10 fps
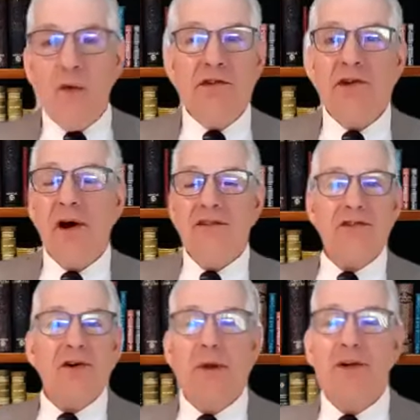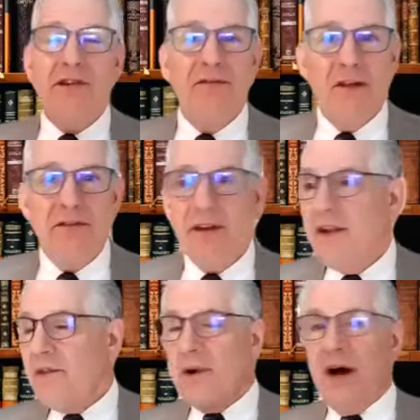We saw so much of
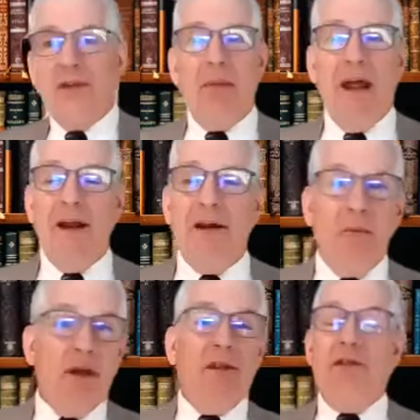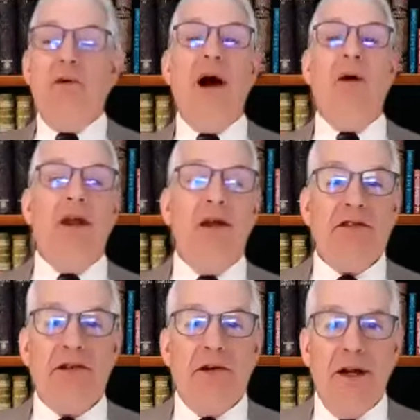this throughout the pandemic and throughout
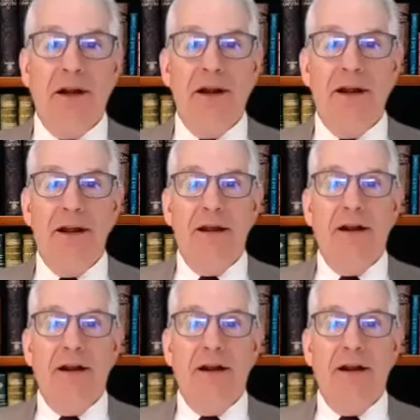history.